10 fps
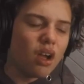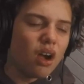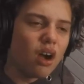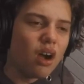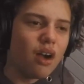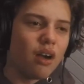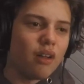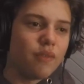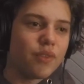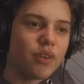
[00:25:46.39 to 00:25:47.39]

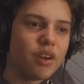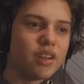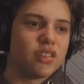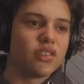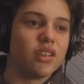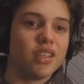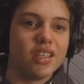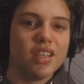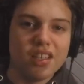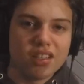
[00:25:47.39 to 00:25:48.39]
If there are any certain
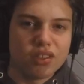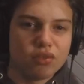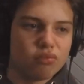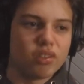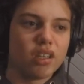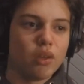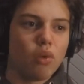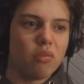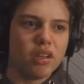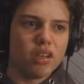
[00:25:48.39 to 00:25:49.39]
years you really
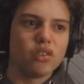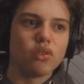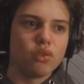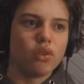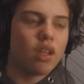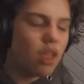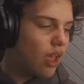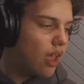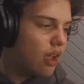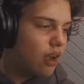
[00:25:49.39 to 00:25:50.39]
want me to do
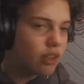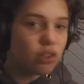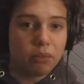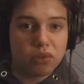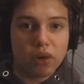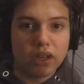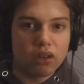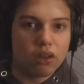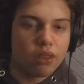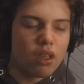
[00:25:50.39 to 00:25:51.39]
a top 20
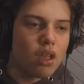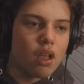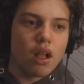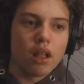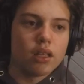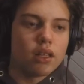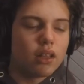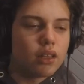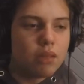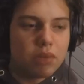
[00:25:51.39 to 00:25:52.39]
on.
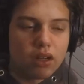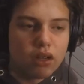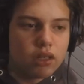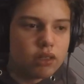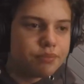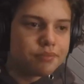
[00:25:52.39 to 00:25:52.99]
Let me know.